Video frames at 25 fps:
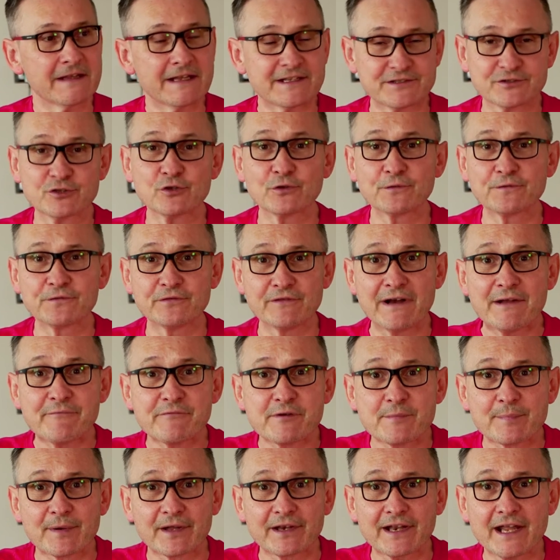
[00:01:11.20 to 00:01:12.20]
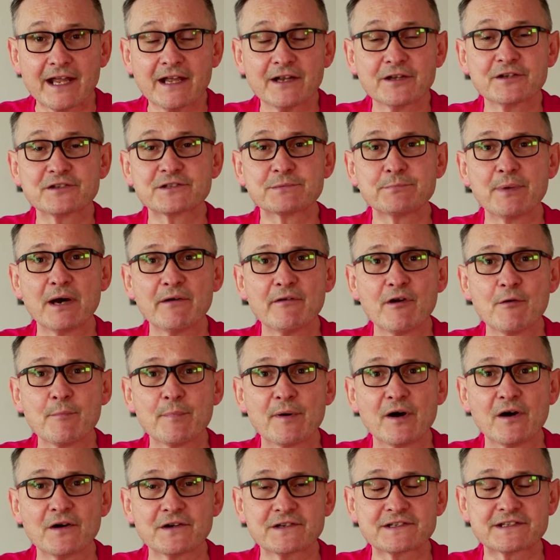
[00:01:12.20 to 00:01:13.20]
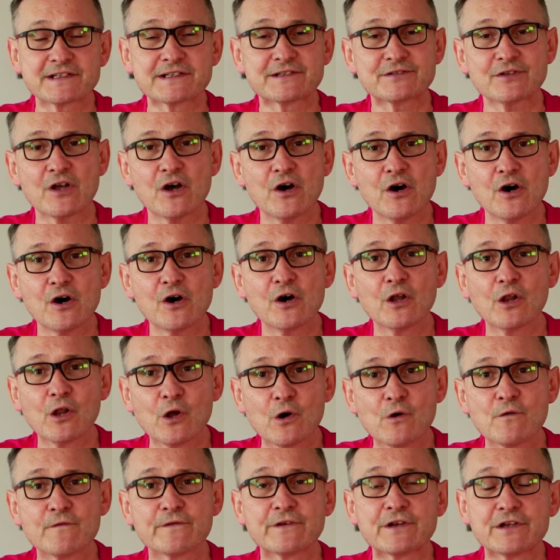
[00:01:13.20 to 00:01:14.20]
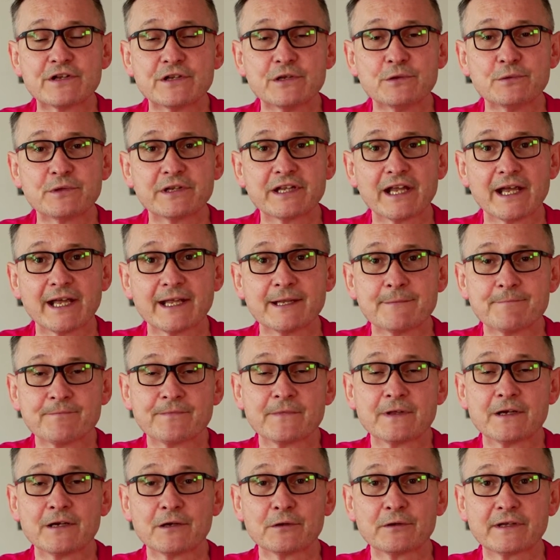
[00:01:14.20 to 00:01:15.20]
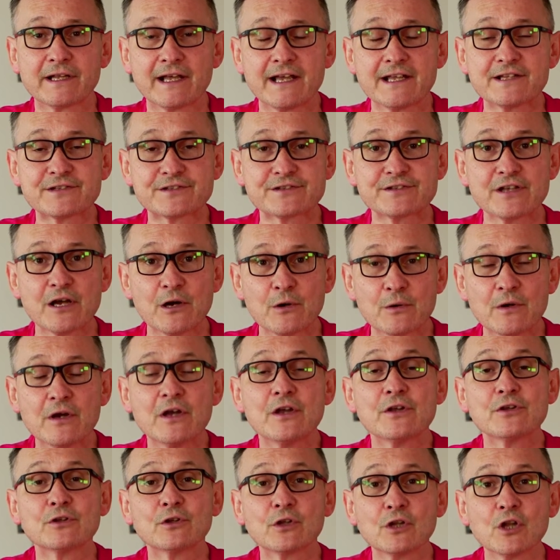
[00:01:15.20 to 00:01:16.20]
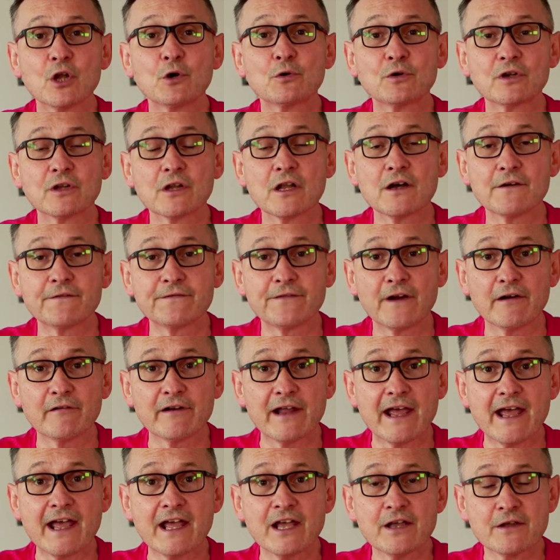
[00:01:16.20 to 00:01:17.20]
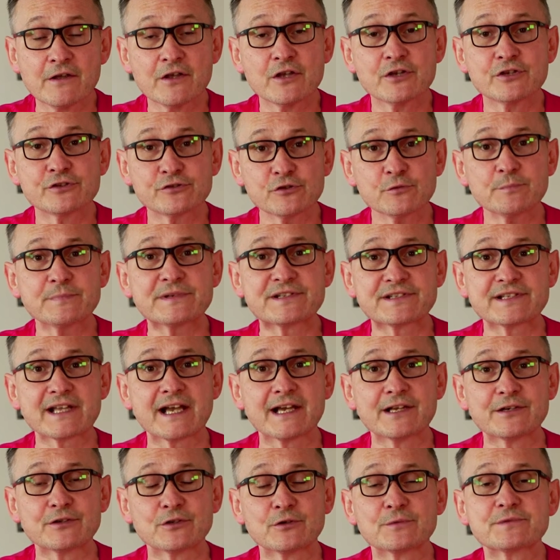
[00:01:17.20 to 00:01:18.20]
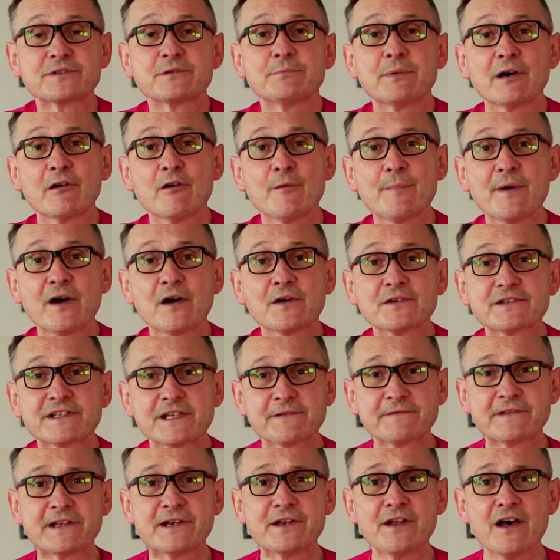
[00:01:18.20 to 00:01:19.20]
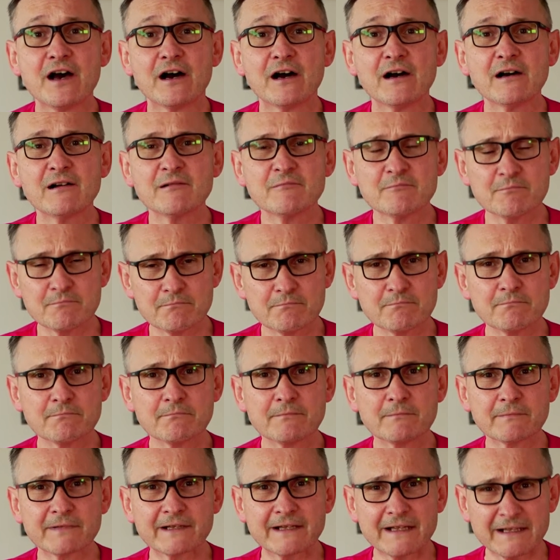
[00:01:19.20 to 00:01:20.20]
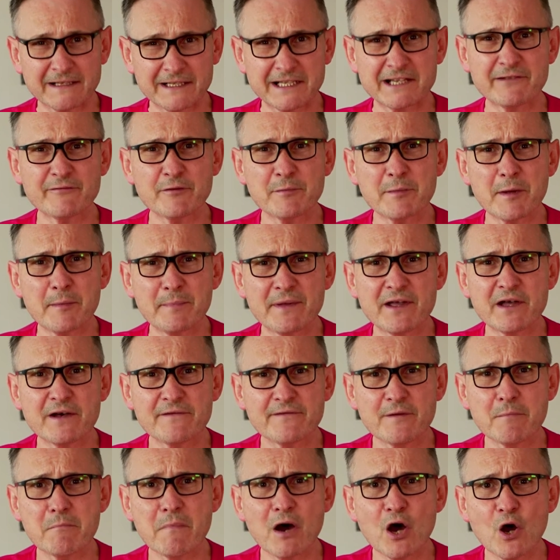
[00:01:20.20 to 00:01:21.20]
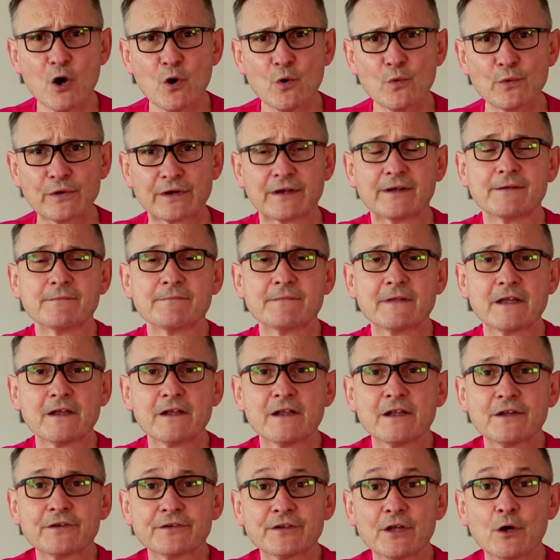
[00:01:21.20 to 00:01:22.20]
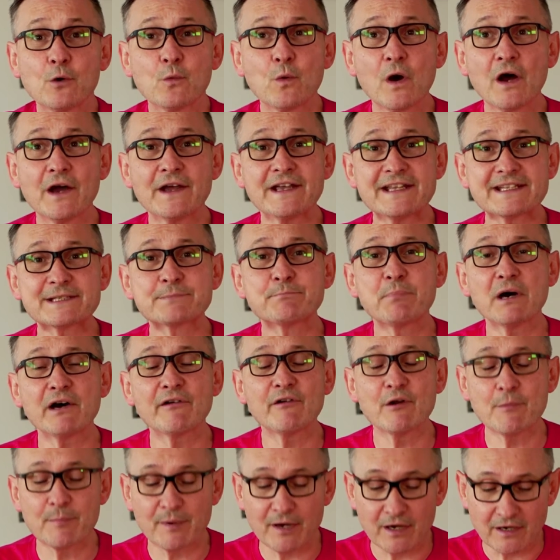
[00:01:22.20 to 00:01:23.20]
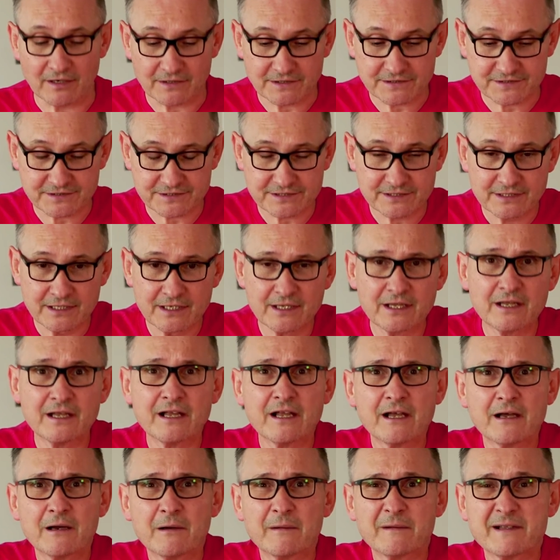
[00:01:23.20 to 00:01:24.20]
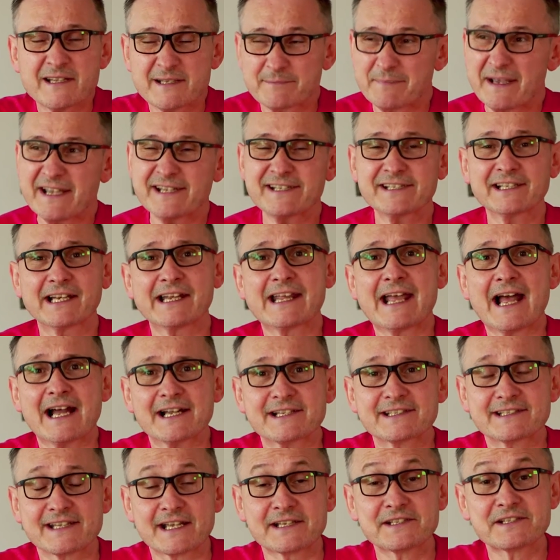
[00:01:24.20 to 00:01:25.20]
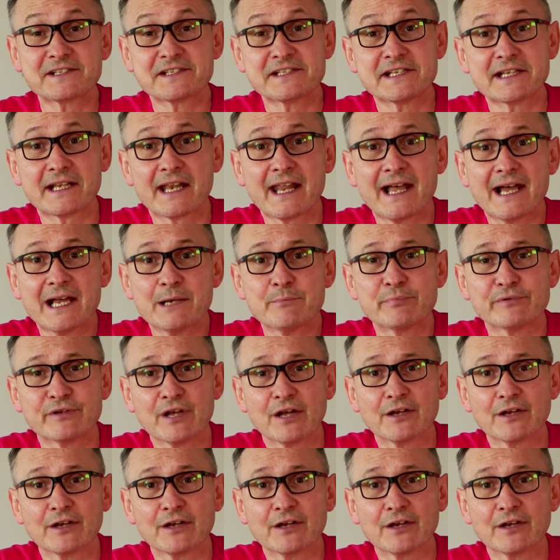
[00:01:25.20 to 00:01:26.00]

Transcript: it's good for everybody, because BorrowBox is all over the UK. Okay, so your local authority should be signed up to BorrowBox. If they're not, give them a bit of a moan. So what is BorrowBox? It's basically access to your library